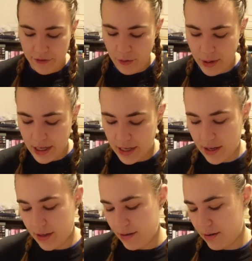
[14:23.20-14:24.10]
you want a
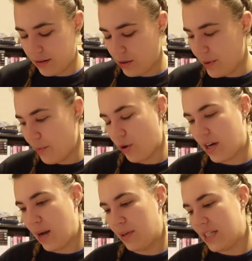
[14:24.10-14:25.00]
little bit more
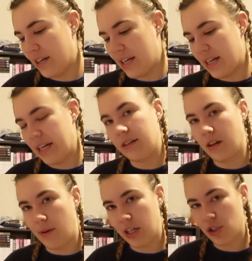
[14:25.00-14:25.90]
commentary on it,
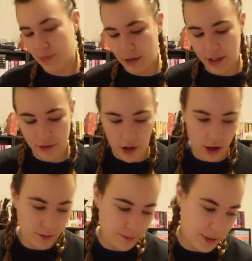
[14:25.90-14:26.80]
go watch my reading
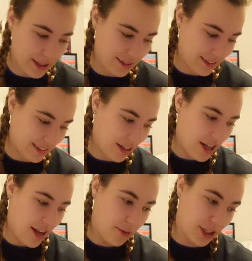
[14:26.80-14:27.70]
vlog.
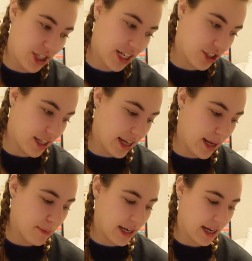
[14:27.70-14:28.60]
Which actually
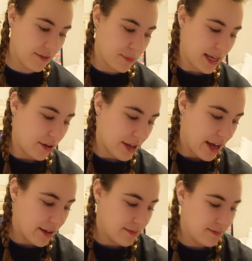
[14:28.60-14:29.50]
might not even be out
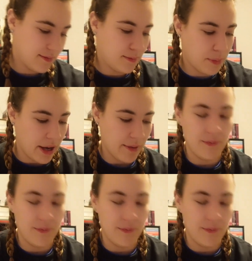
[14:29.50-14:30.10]
yet, but